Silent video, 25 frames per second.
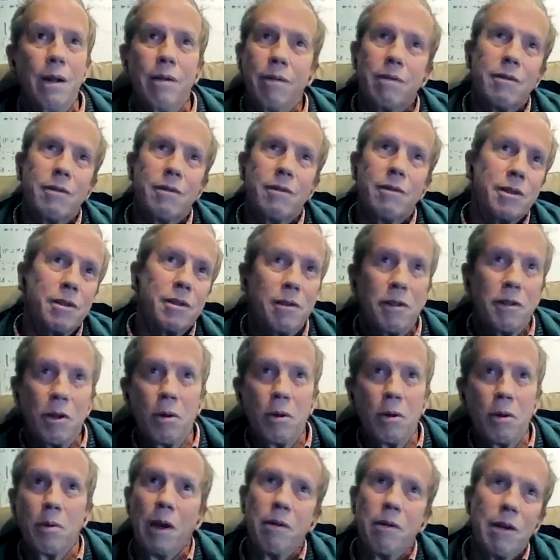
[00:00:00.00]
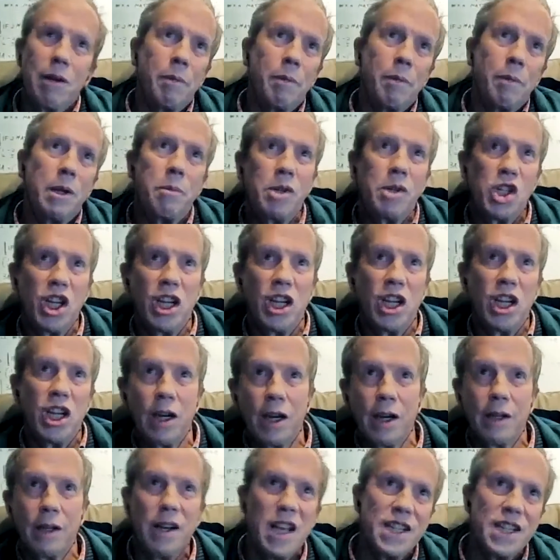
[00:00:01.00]
And, you know, how many
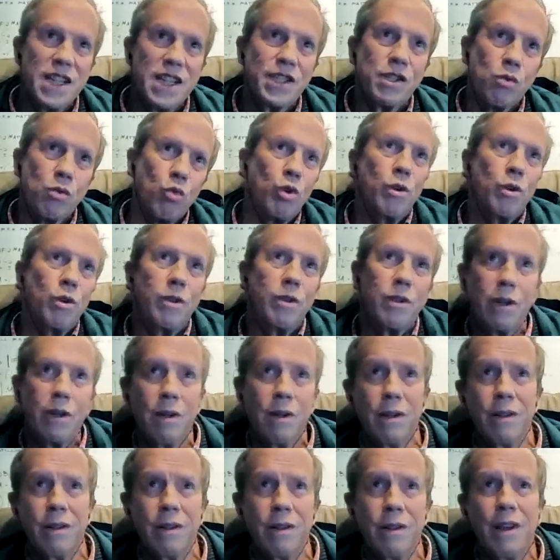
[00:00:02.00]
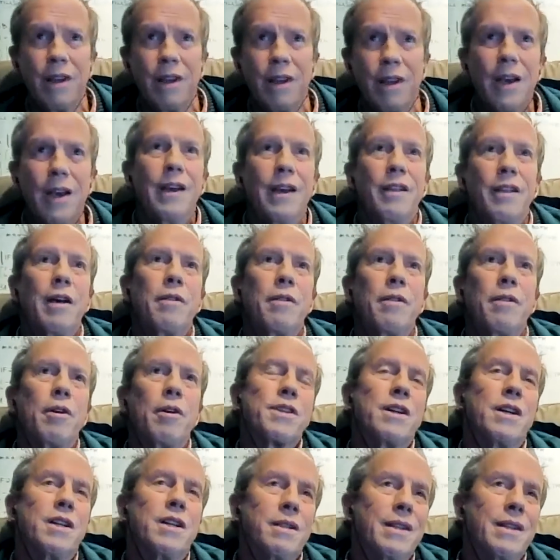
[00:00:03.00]
machine gun nests were there?
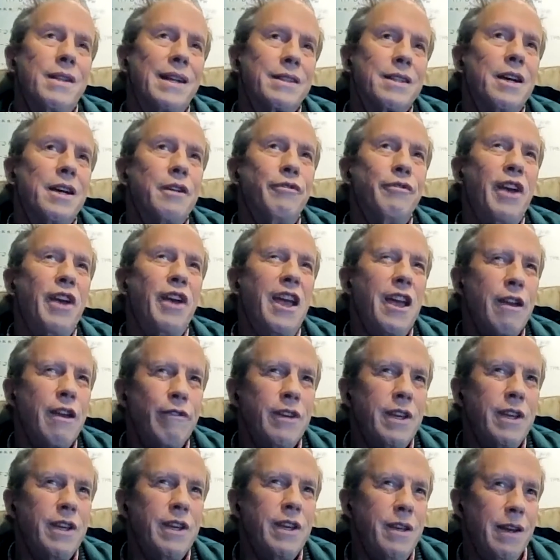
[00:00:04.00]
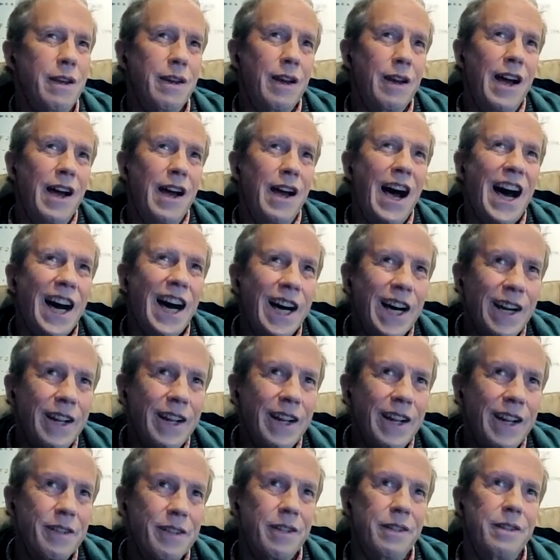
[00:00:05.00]
That kind of heavy,
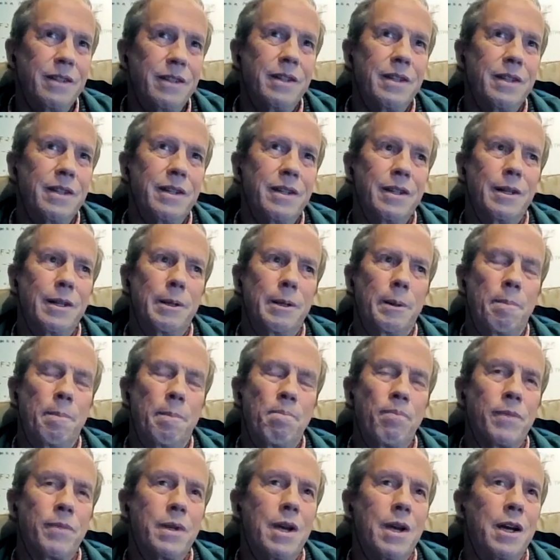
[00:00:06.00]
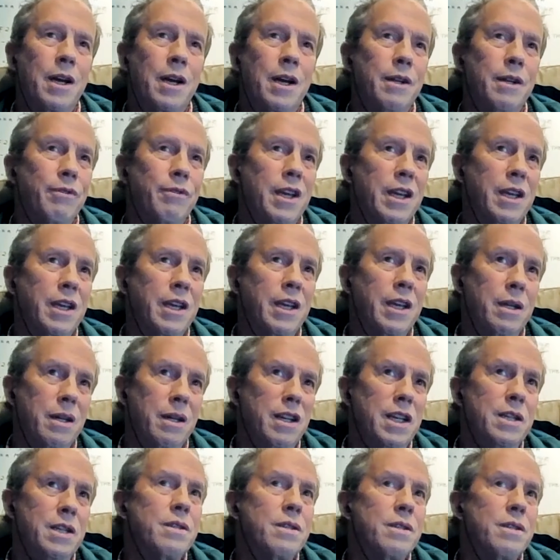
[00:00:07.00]
hard kind of
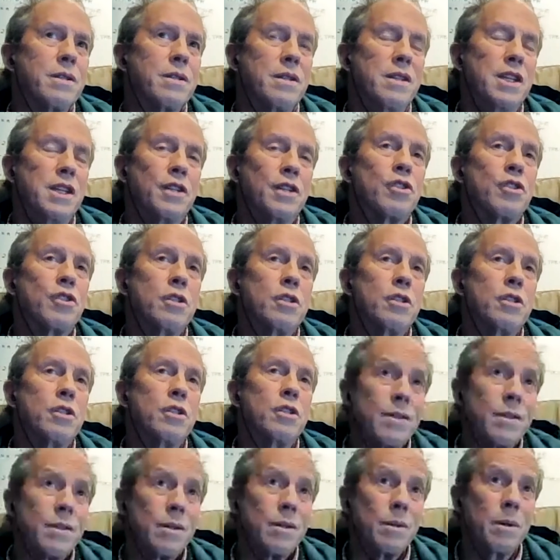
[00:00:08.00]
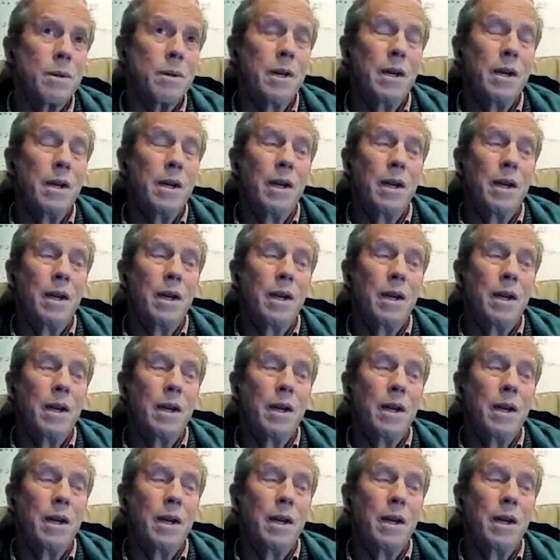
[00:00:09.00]
thinking needs to be done.